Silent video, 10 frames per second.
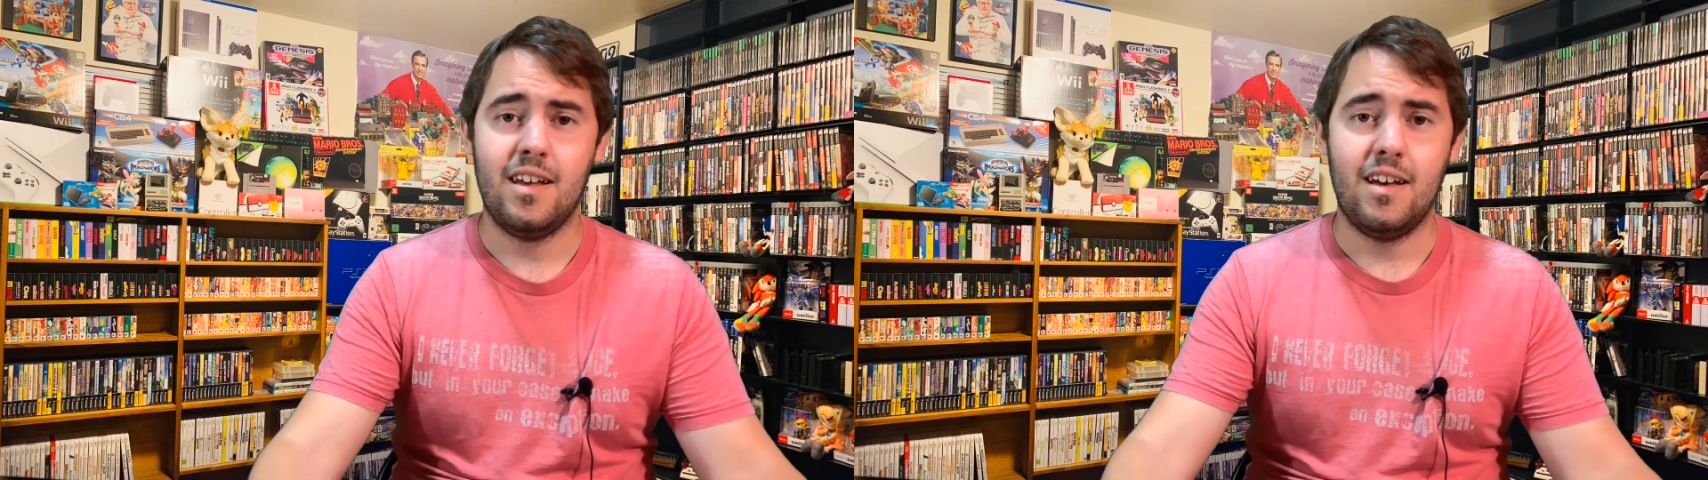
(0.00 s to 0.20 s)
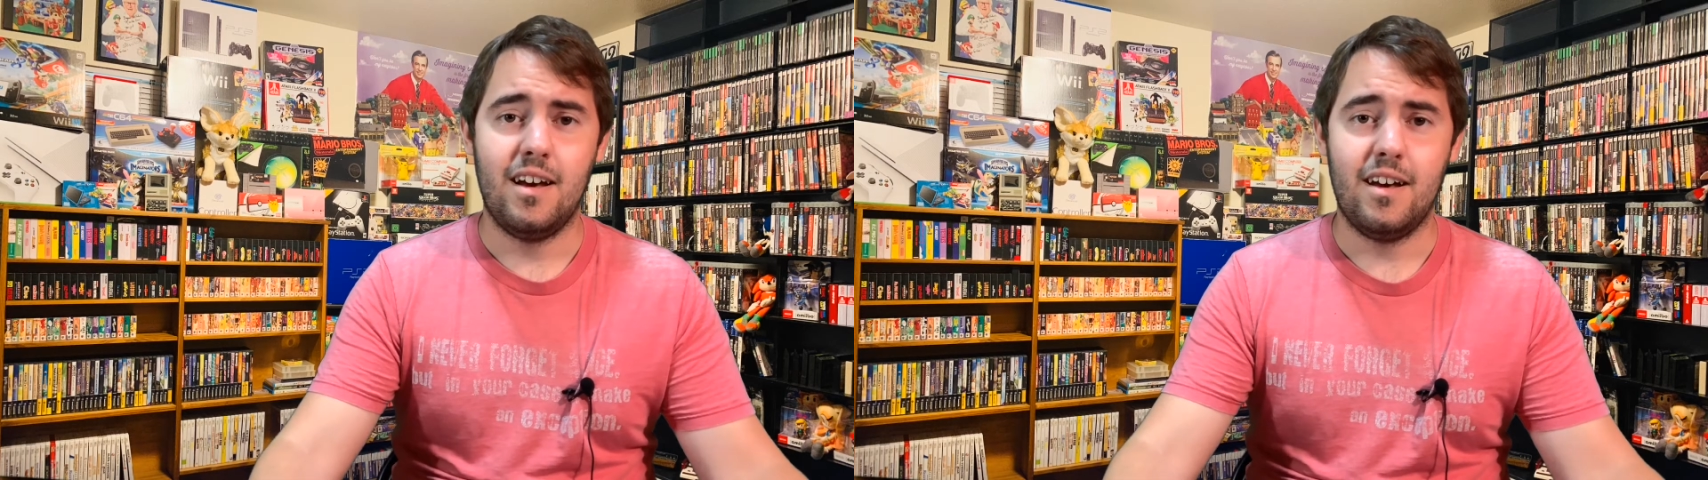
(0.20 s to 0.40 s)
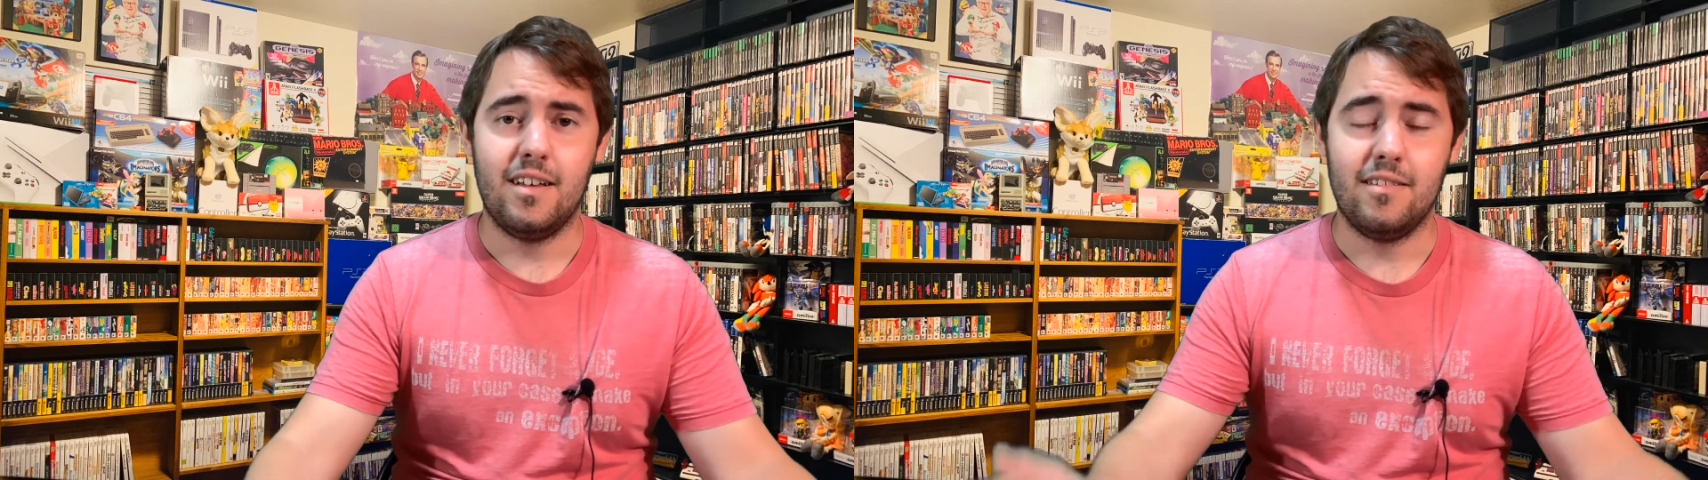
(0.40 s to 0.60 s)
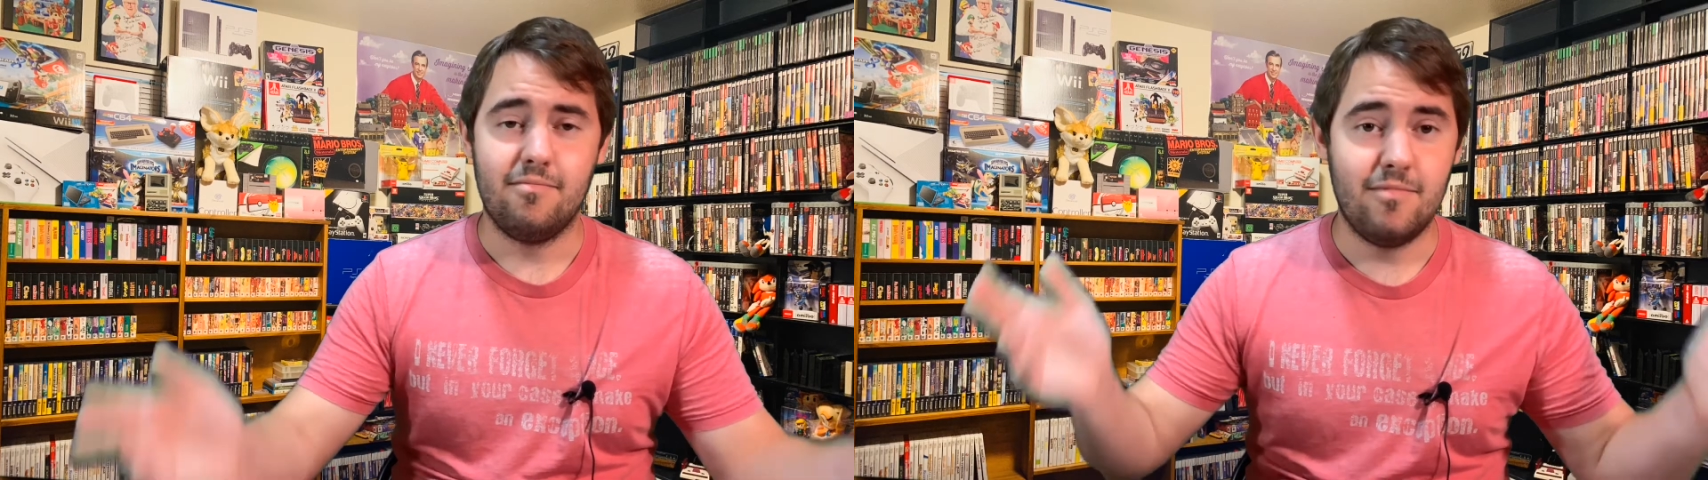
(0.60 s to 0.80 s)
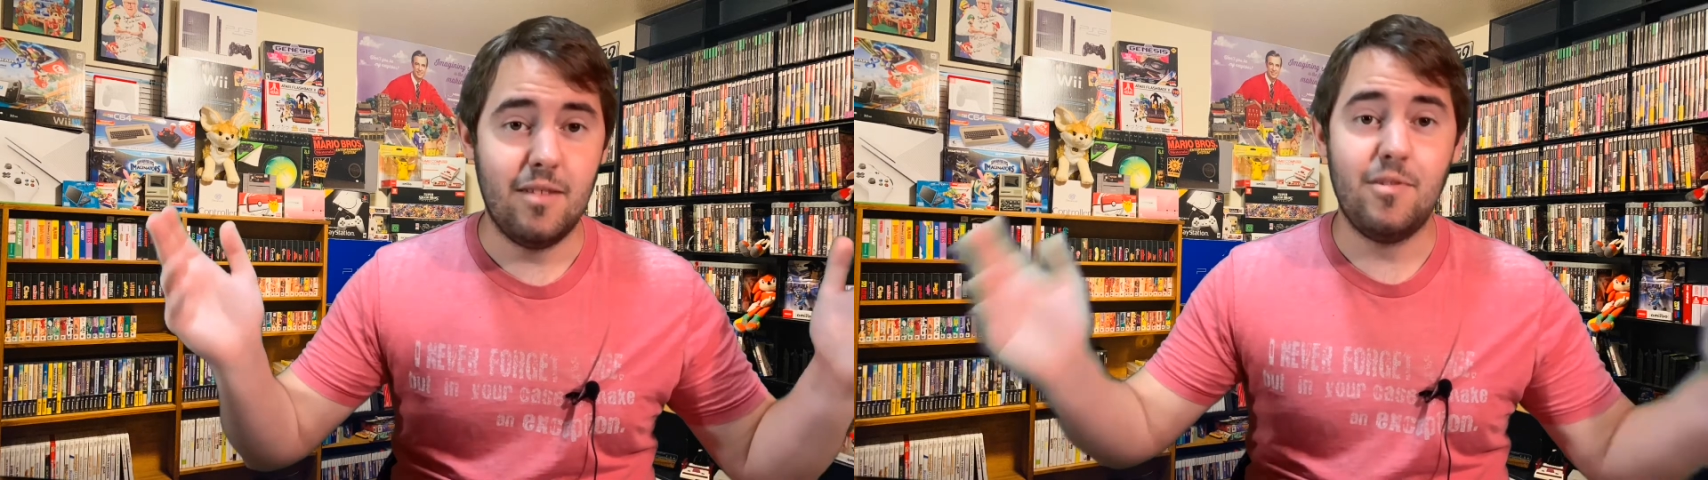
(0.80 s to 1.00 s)

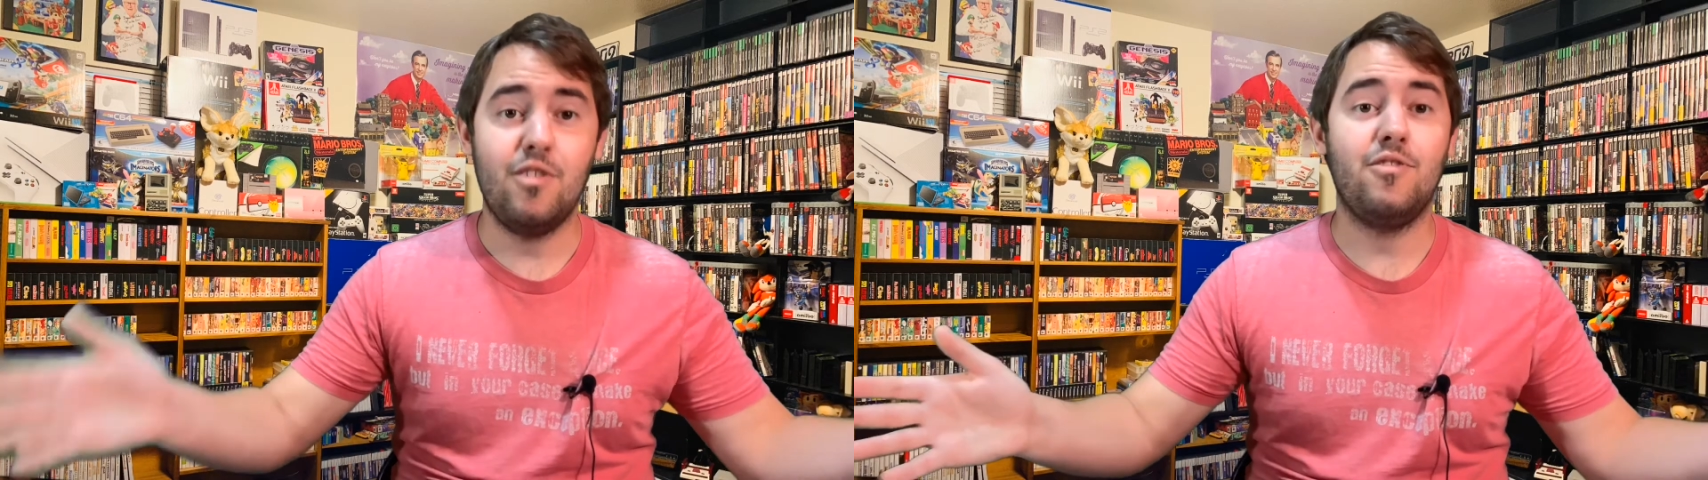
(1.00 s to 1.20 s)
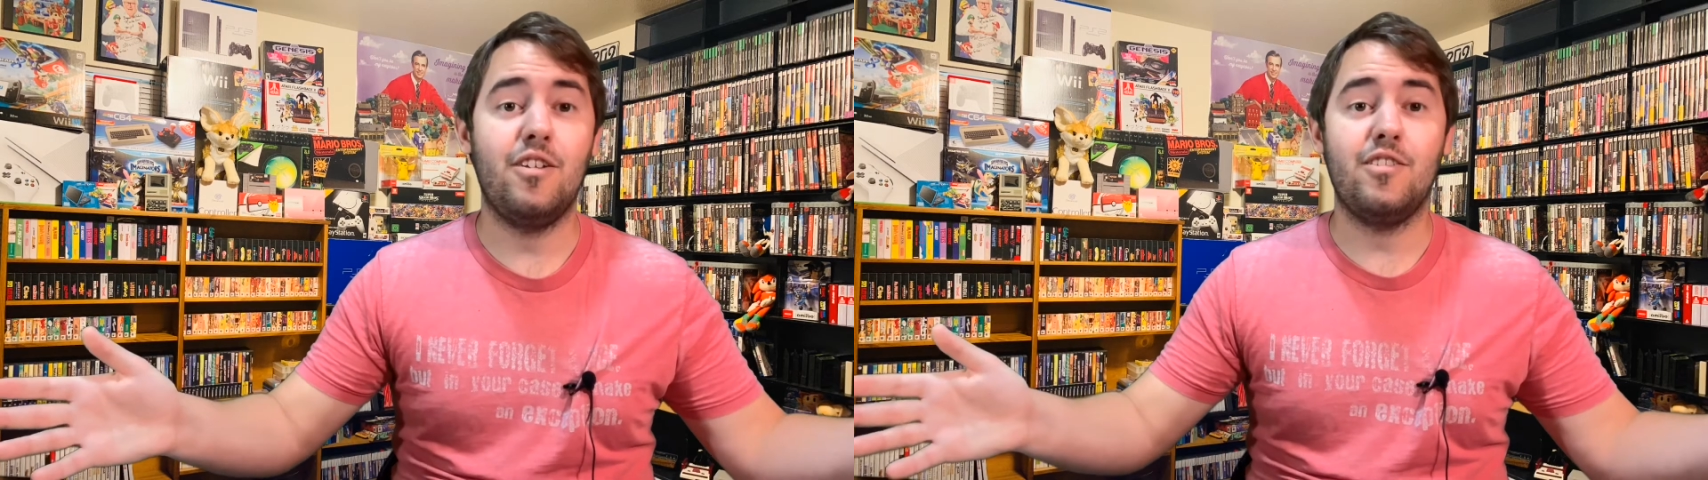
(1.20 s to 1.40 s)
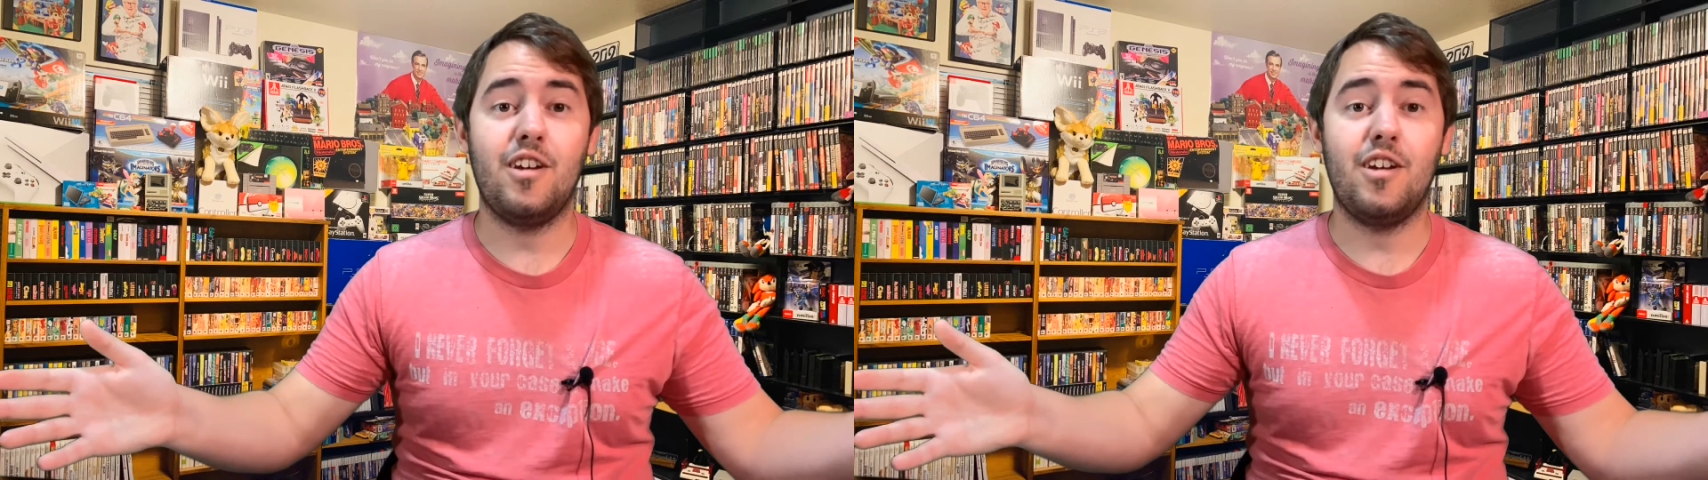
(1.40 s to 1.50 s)
Let me know down